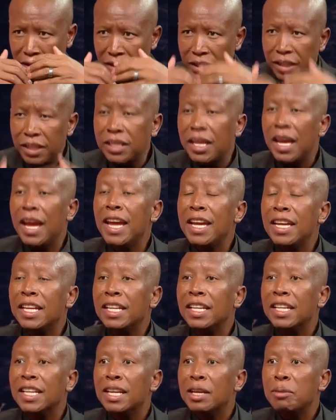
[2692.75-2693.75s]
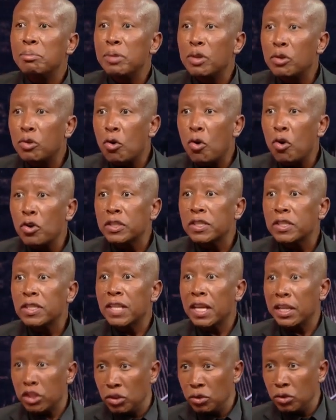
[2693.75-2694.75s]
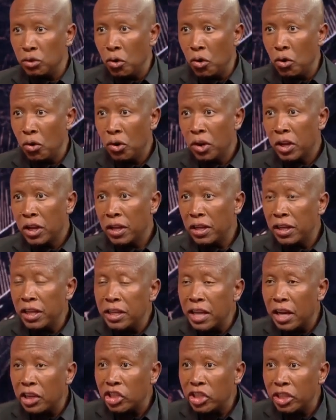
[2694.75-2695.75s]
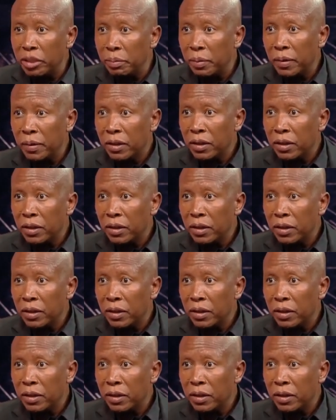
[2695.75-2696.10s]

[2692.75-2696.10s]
decaying because there is no leadership